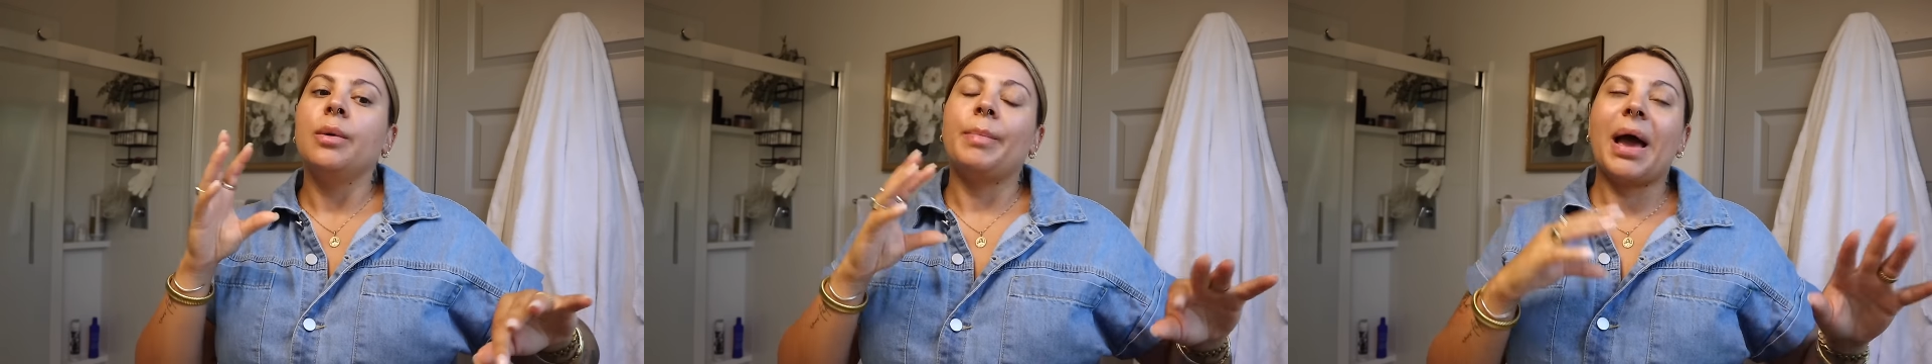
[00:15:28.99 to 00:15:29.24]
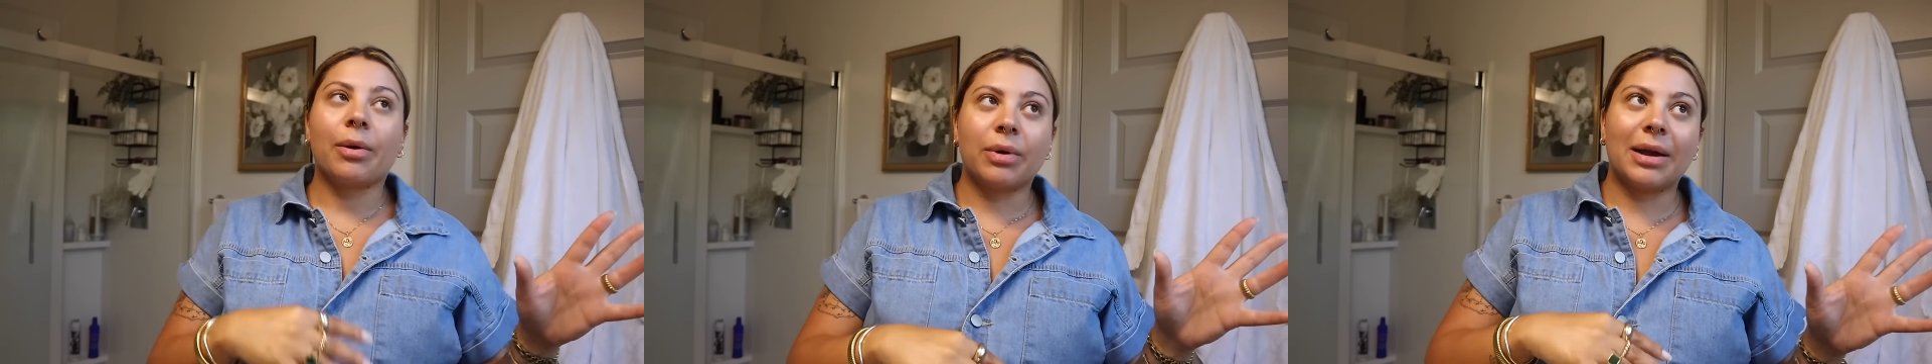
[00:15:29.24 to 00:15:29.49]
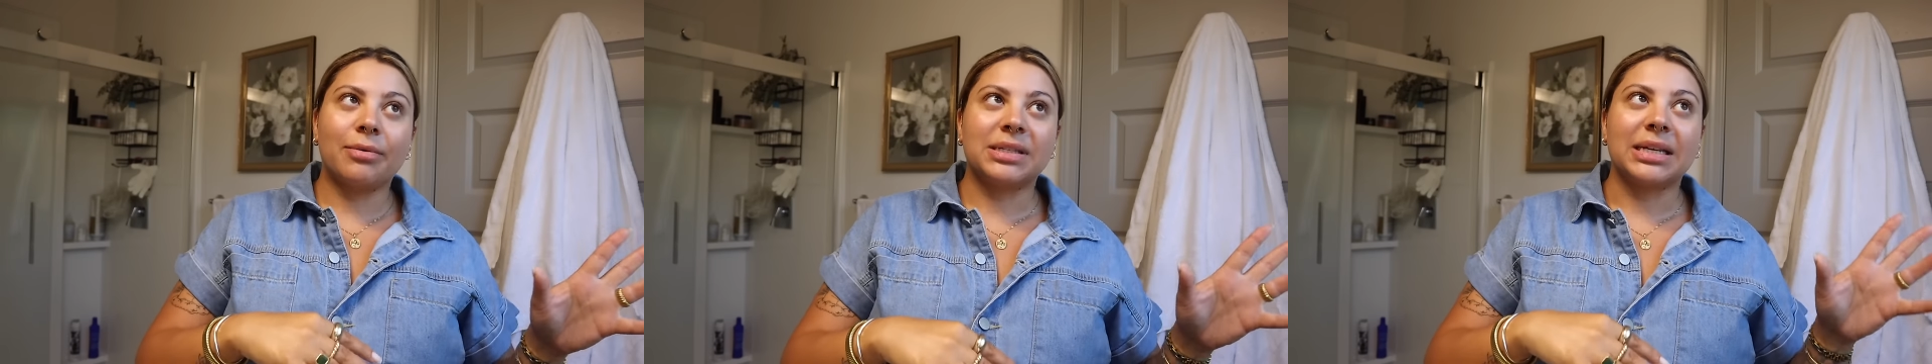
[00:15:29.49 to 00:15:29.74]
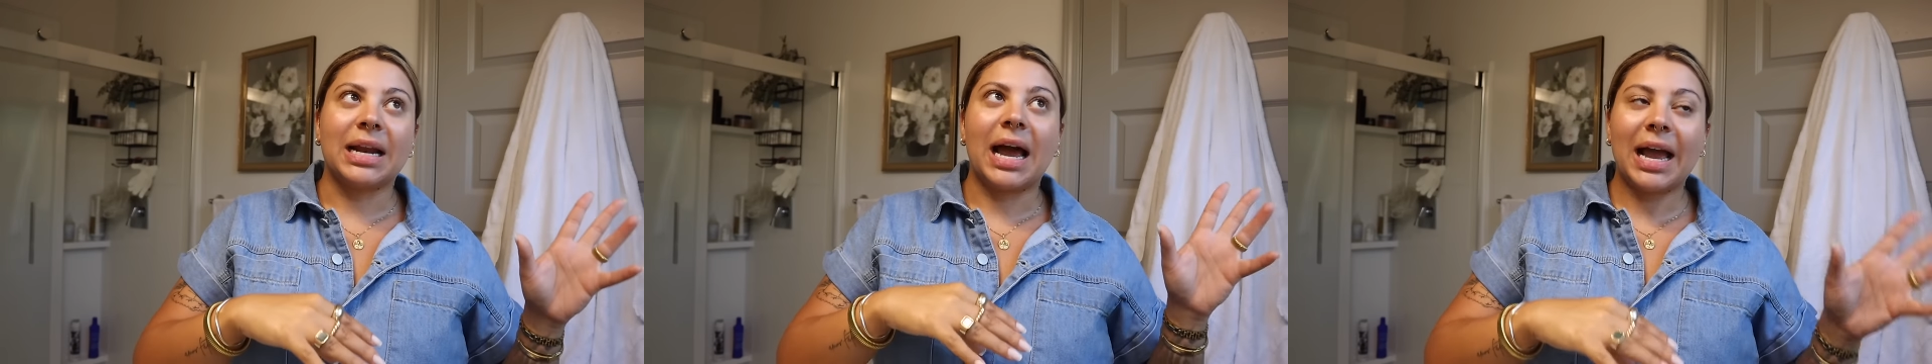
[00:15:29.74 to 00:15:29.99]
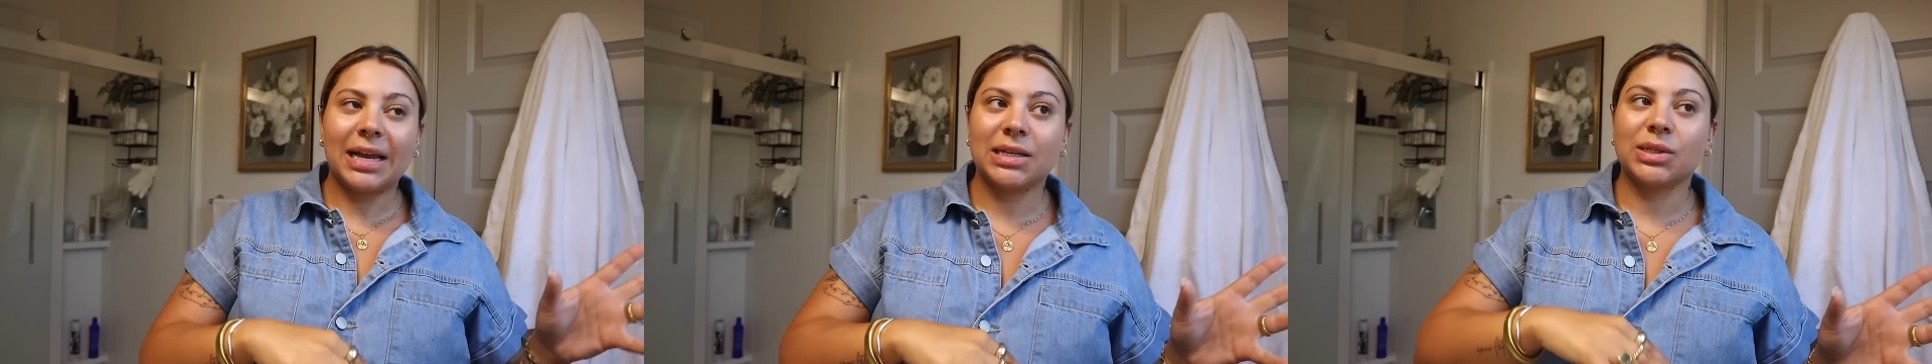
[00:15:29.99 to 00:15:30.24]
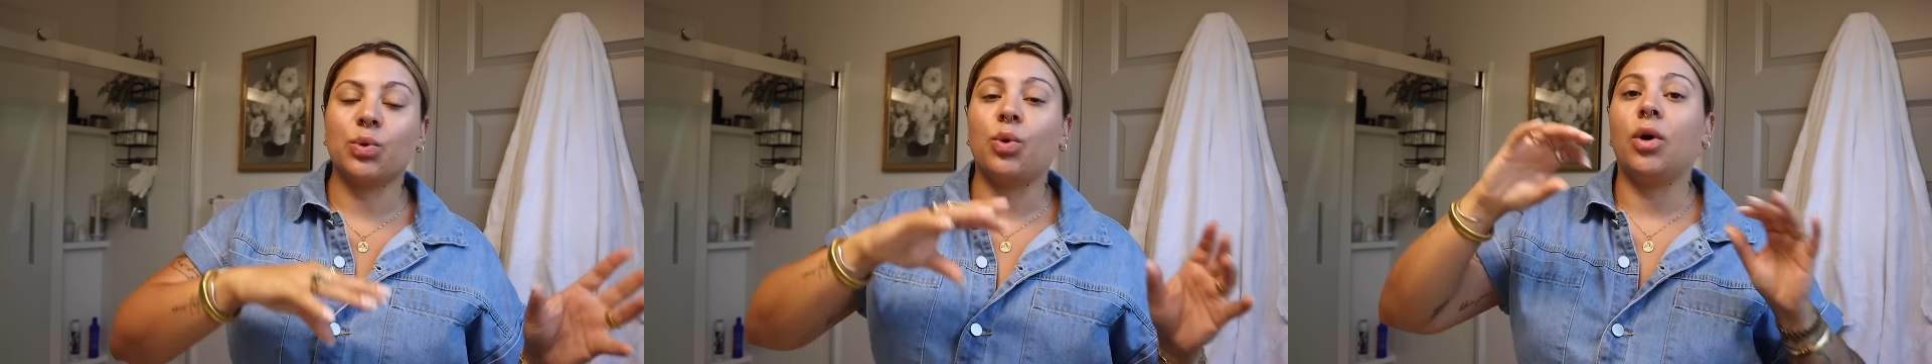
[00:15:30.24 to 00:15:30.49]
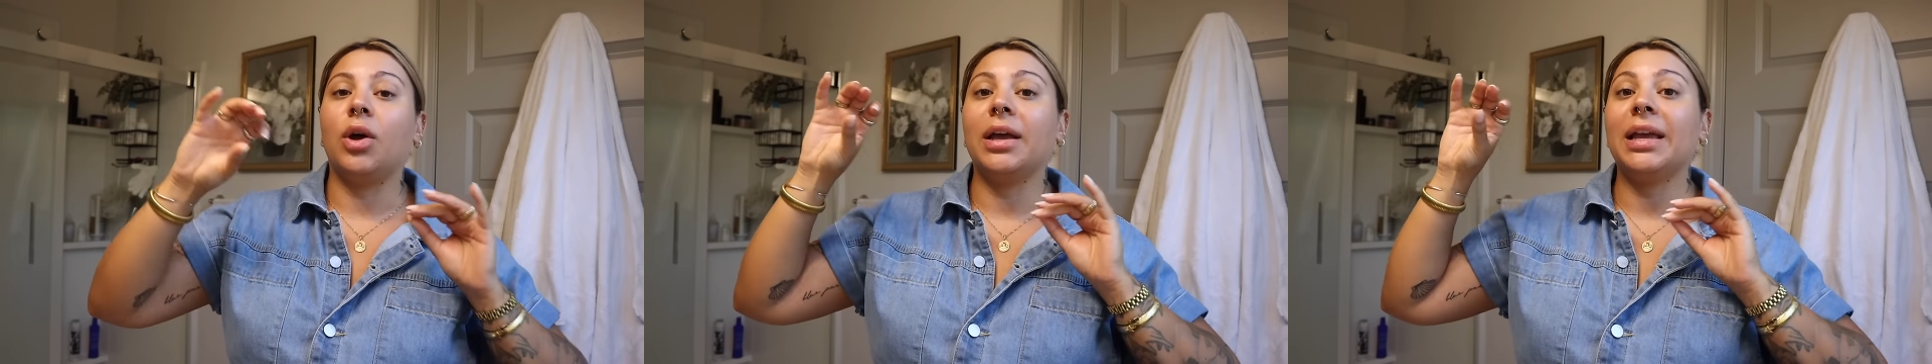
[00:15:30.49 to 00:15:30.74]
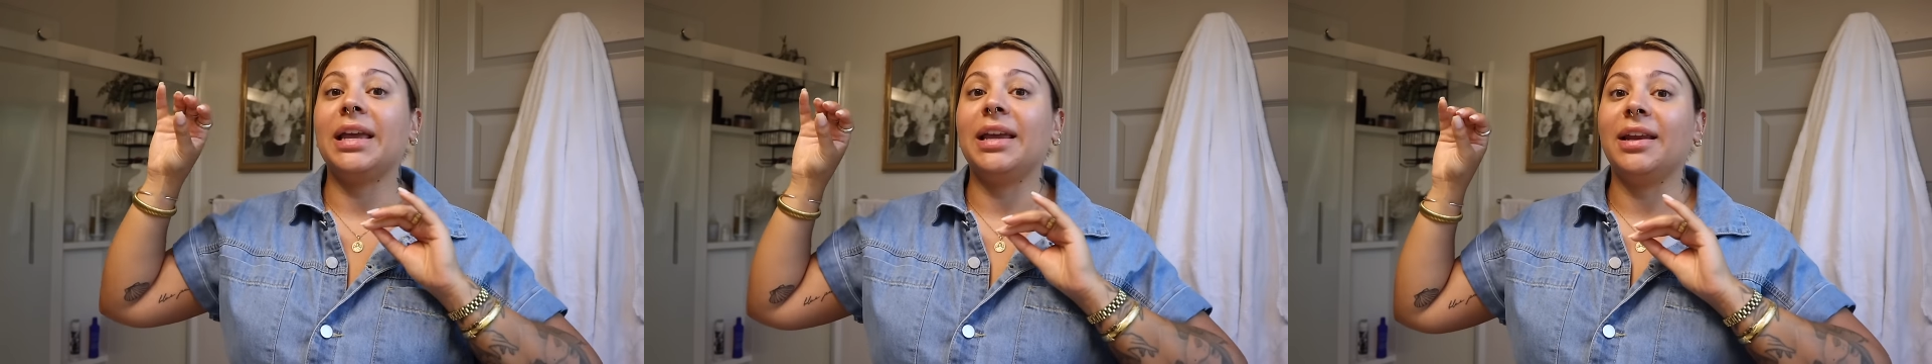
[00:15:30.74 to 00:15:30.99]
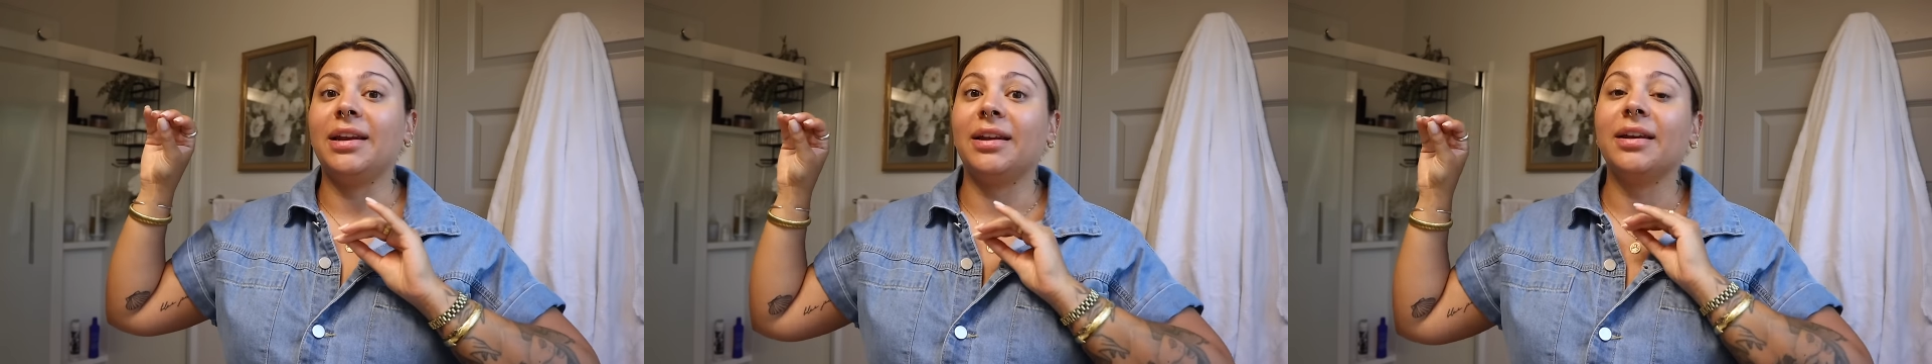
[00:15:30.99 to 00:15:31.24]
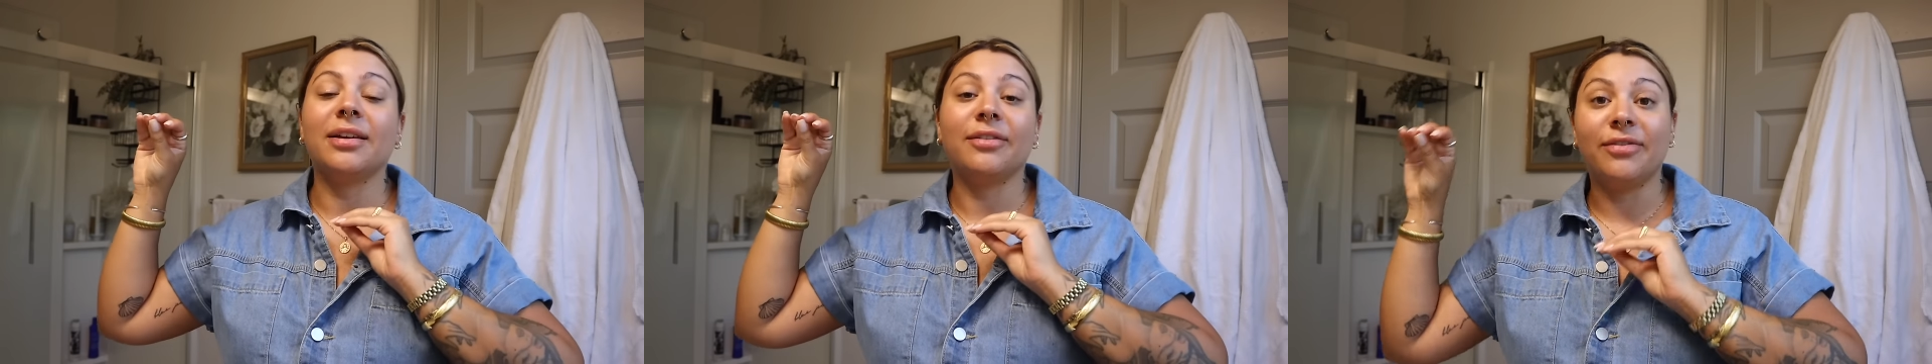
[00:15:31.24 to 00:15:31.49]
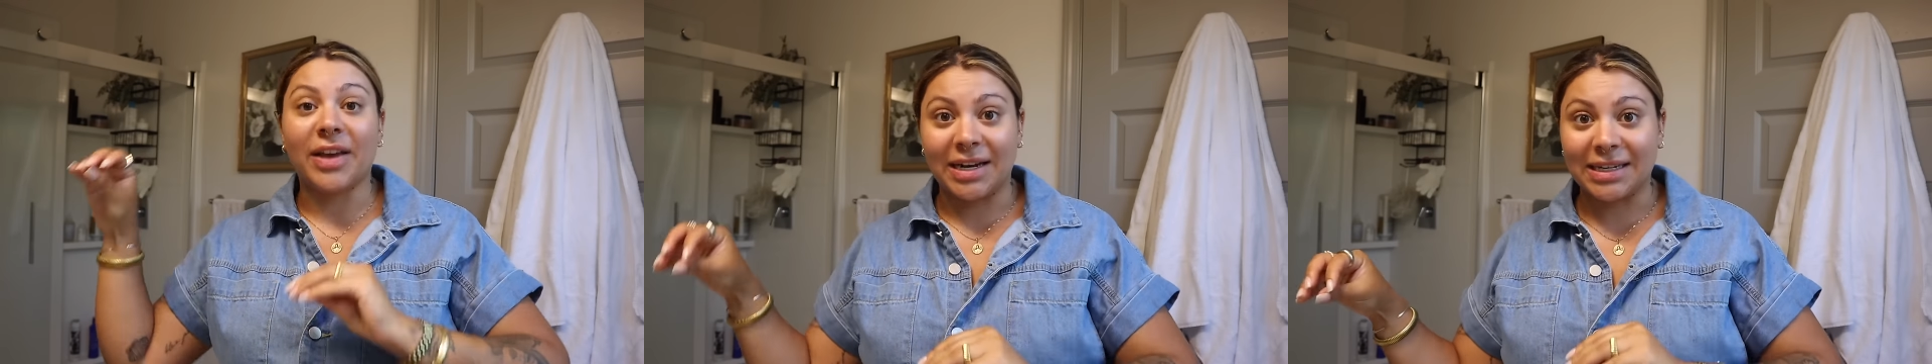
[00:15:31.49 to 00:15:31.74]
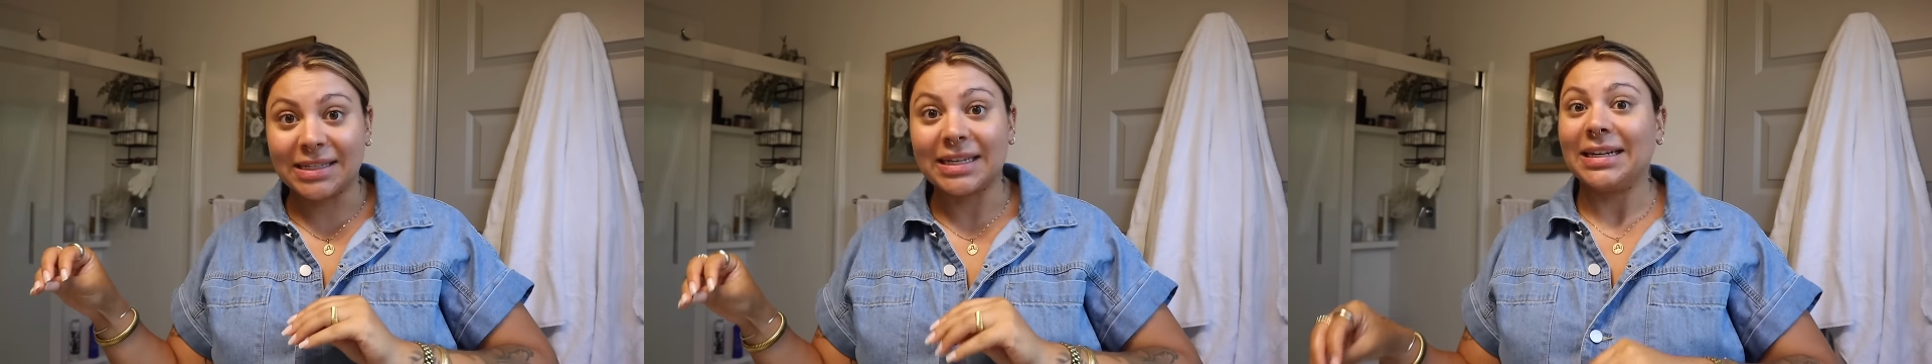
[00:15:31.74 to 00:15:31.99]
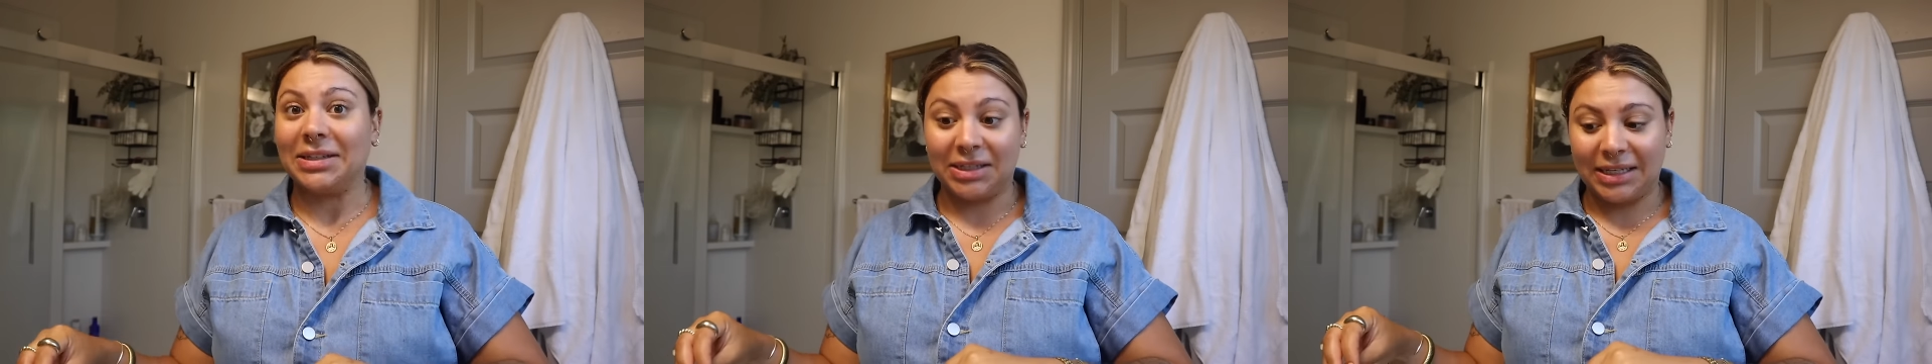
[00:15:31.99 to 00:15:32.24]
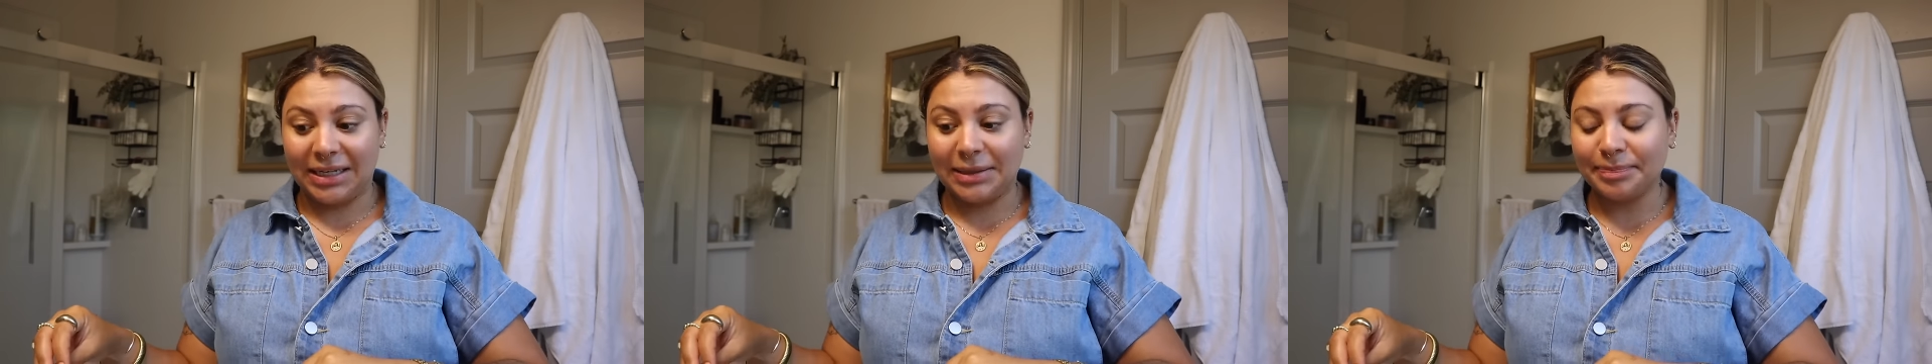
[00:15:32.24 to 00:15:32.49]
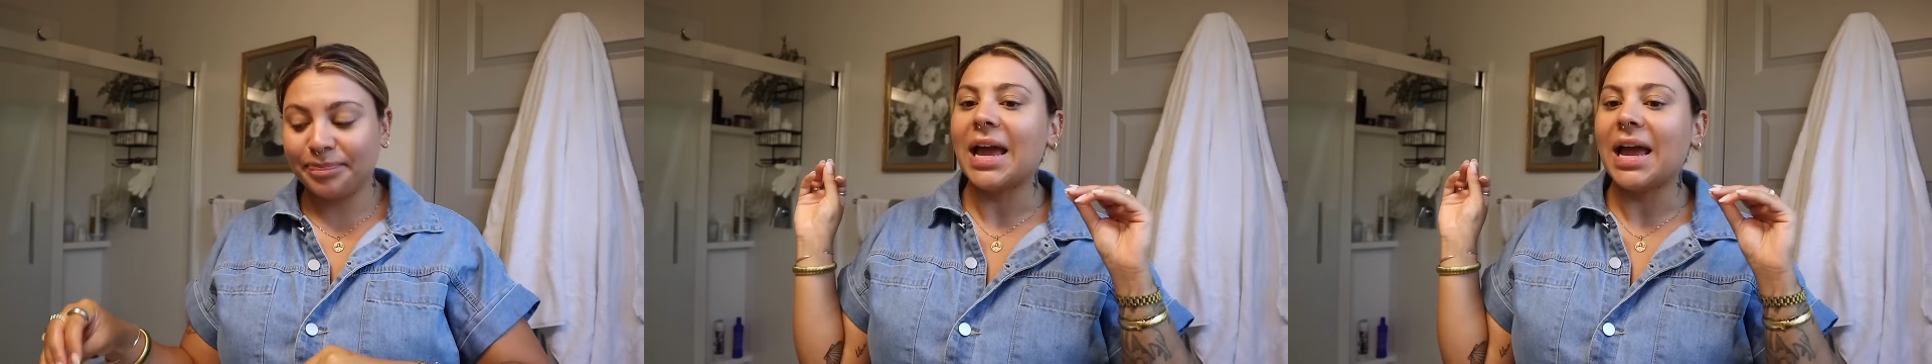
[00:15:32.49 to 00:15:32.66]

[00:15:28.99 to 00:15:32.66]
back when I was in high school in Venice, Italy.